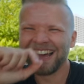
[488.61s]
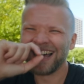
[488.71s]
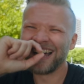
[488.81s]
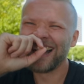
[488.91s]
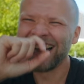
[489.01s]

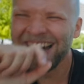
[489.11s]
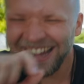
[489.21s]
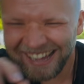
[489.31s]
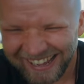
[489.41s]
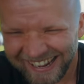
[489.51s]

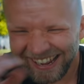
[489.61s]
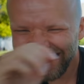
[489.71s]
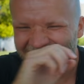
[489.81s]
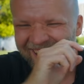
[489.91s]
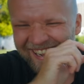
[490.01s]

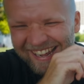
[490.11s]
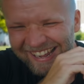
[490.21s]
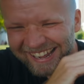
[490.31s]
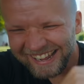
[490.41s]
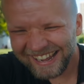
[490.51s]

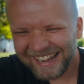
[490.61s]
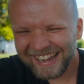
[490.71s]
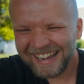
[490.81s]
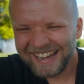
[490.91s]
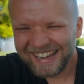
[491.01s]

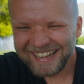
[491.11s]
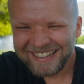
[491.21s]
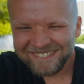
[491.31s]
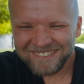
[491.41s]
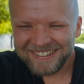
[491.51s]
(silent)